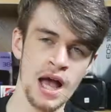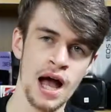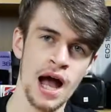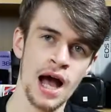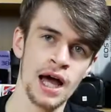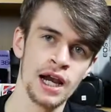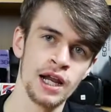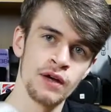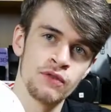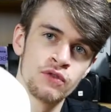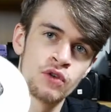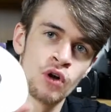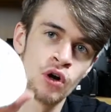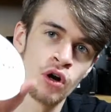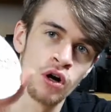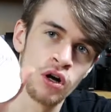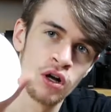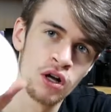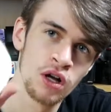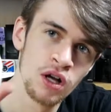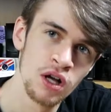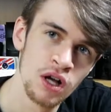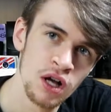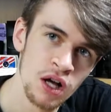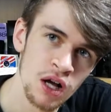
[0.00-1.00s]
and I've got
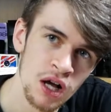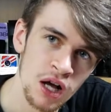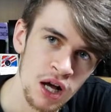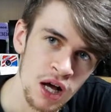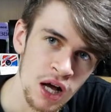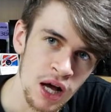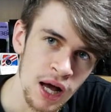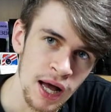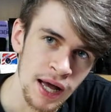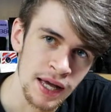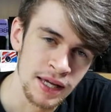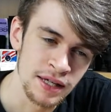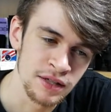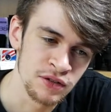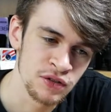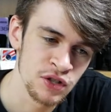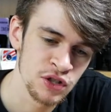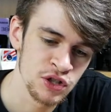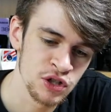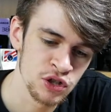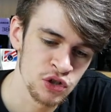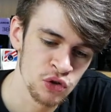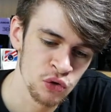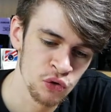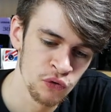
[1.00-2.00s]
a
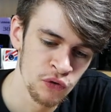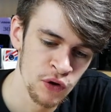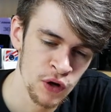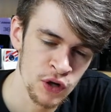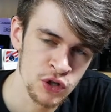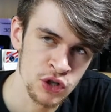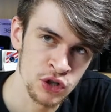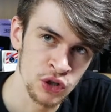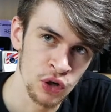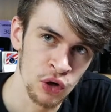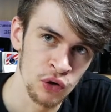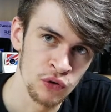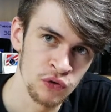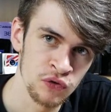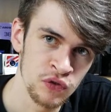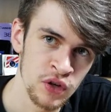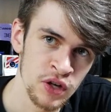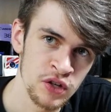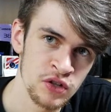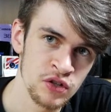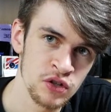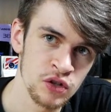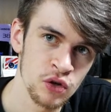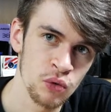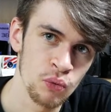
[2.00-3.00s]
digital version on
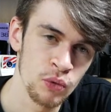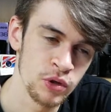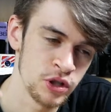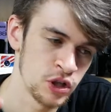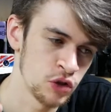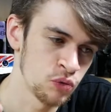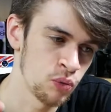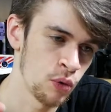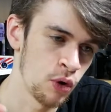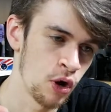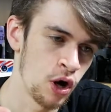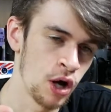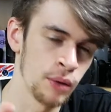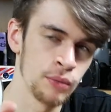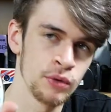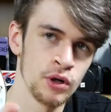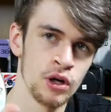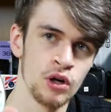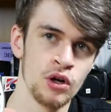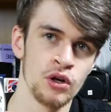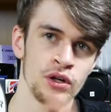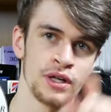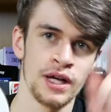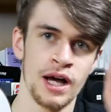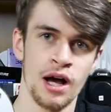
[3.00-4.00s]
disc, which is what I'm going to
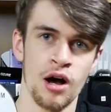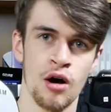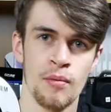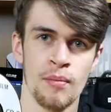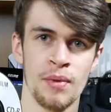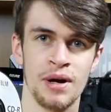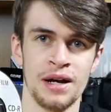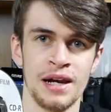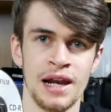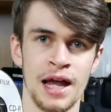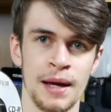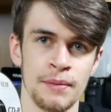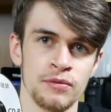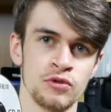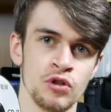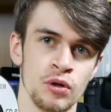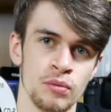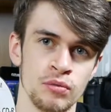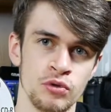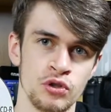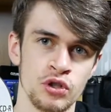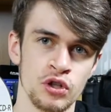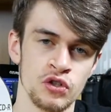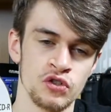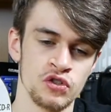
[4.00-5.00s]
look at on my
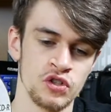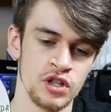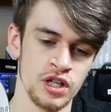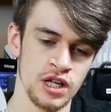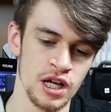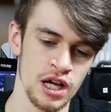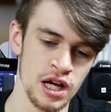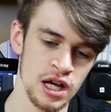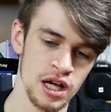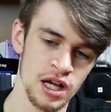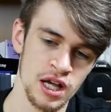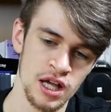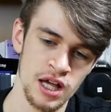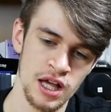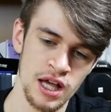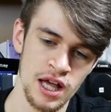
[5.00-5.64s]
laptop just here,